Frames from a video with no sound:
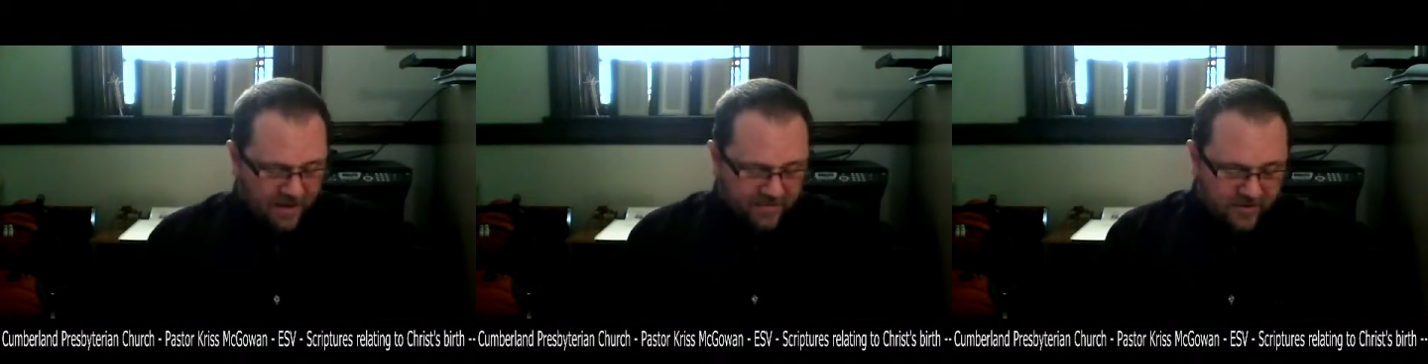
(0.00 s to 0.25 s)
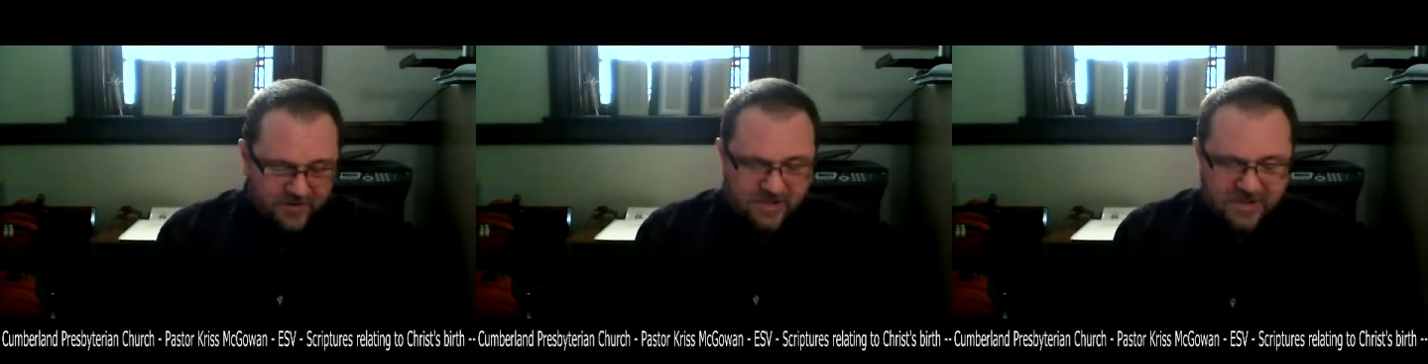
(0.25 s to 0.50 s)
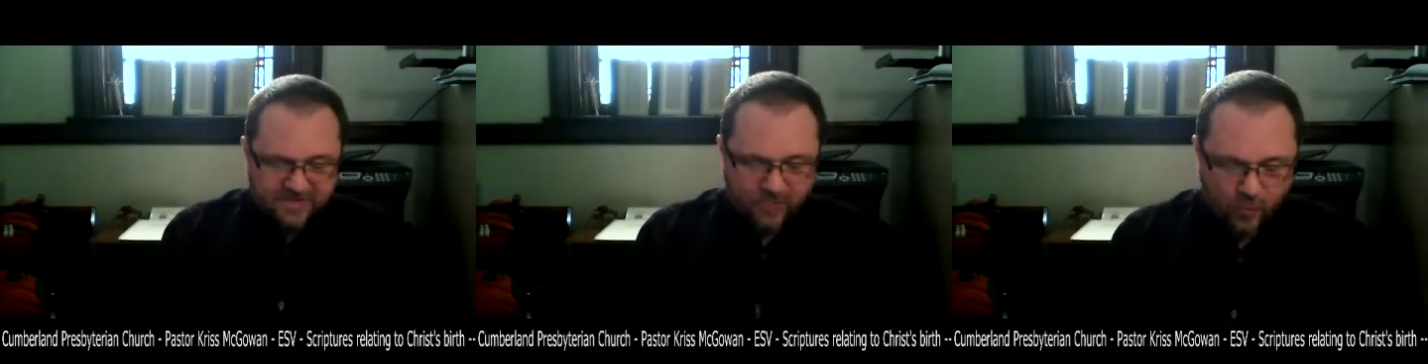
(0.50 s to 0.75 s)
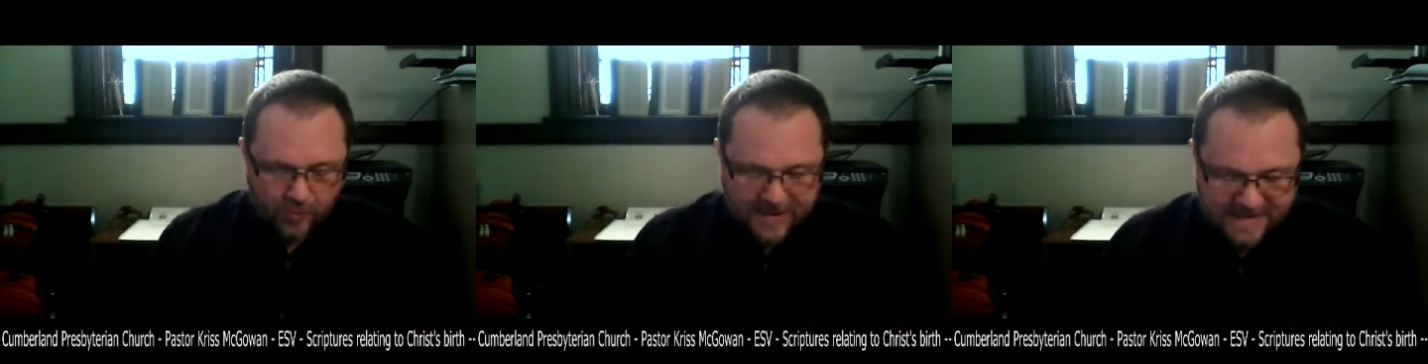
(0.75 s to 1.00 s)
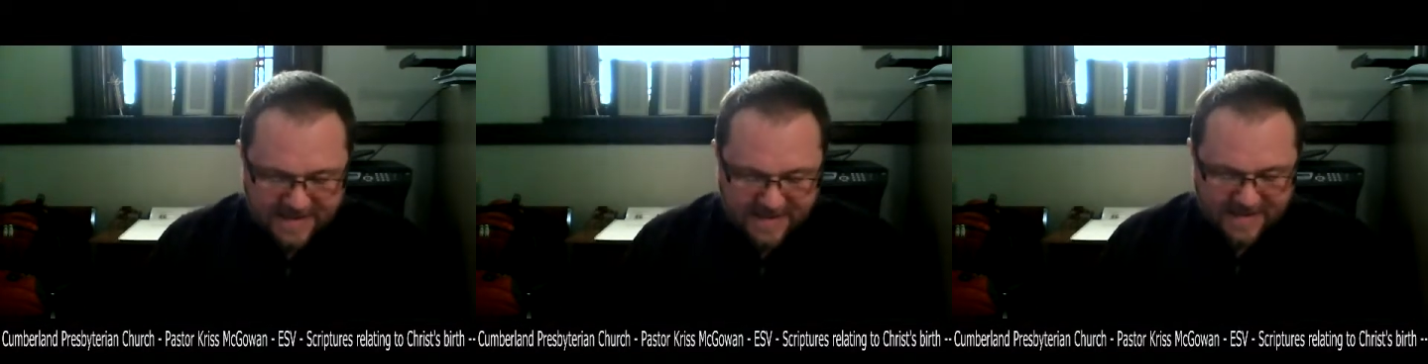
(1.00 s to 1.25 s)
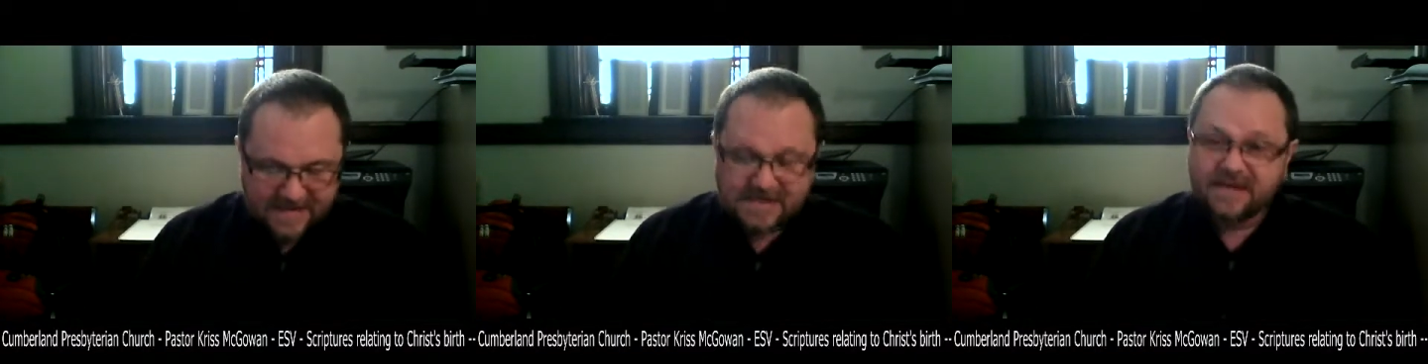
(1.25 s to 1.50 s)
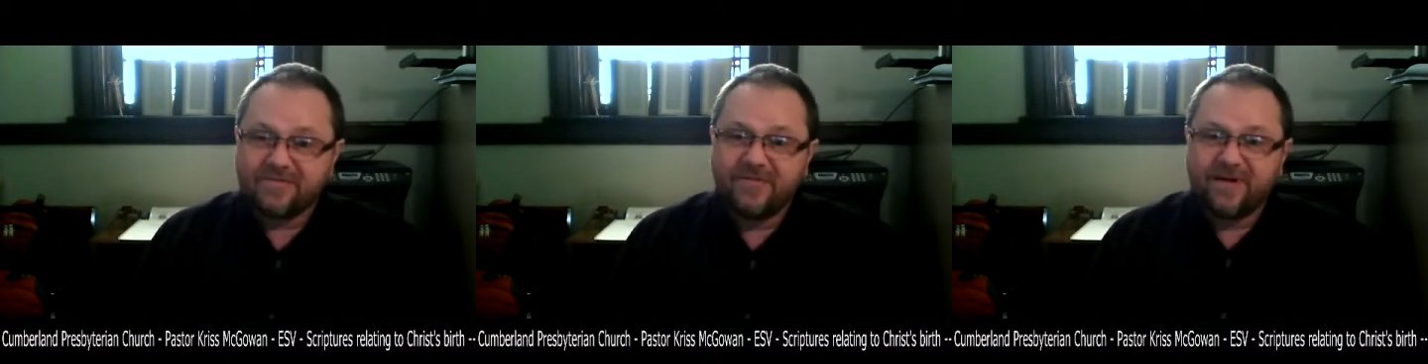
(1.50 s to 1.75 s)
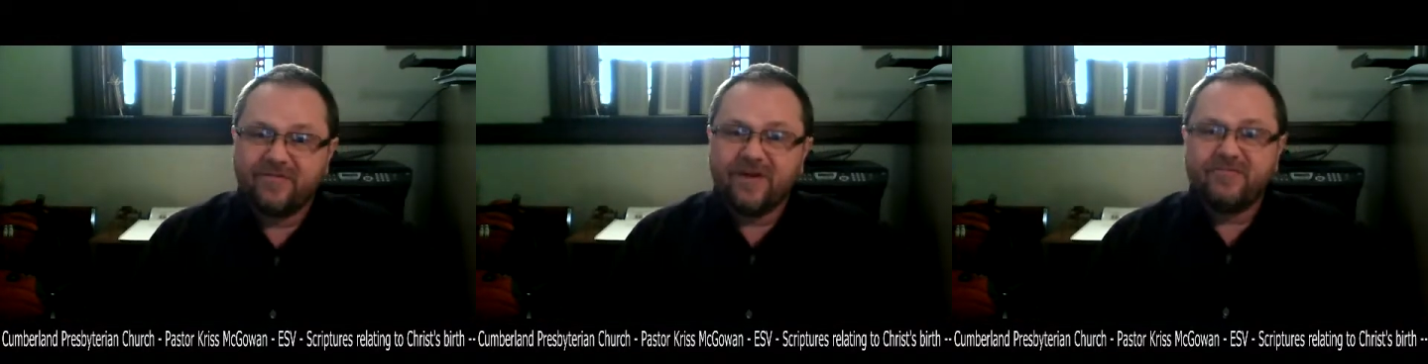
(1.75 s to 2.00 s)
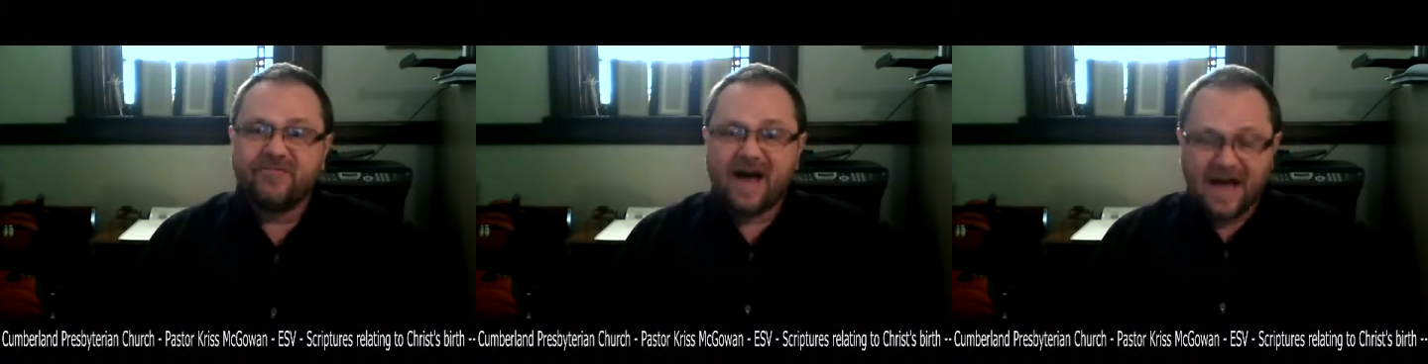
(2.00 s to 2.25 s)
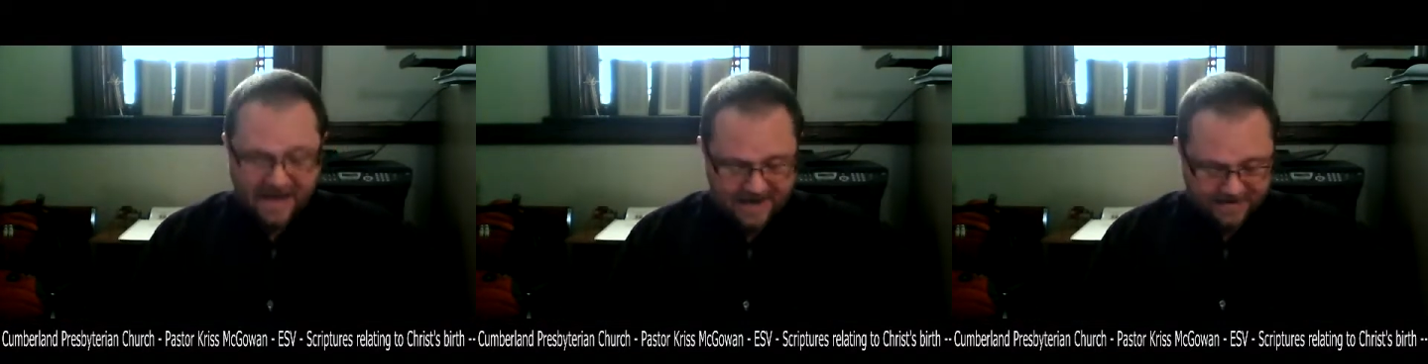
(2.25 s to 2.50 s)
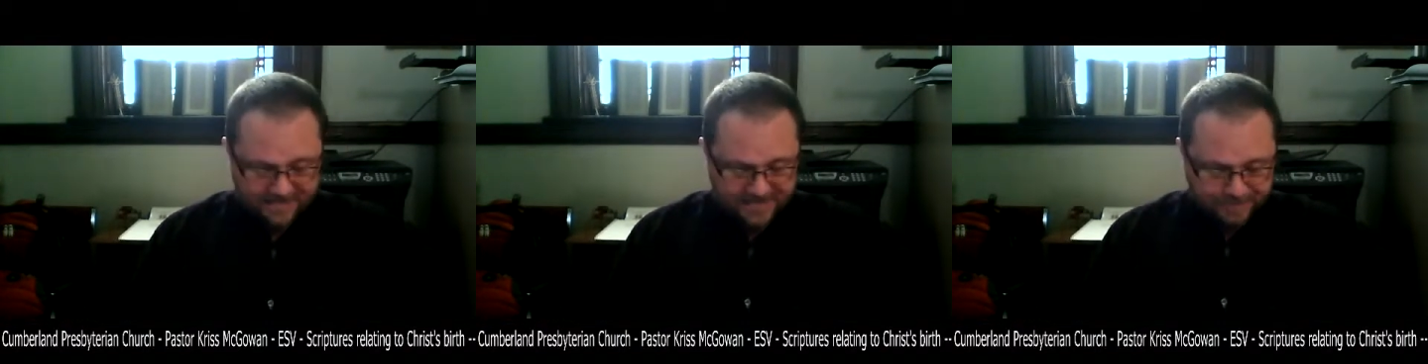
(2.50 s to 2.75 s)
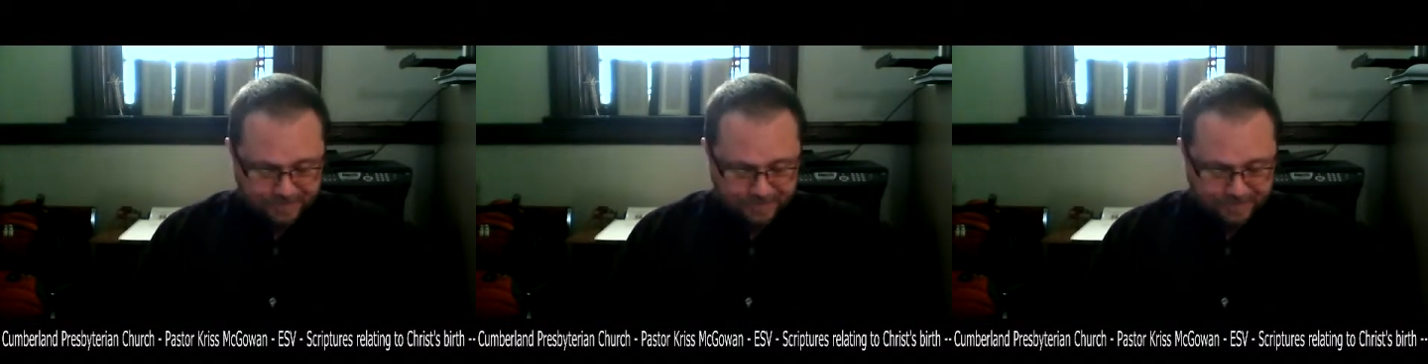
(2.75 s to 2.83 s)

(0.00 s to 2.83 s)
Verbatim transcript: verses 46 to 55.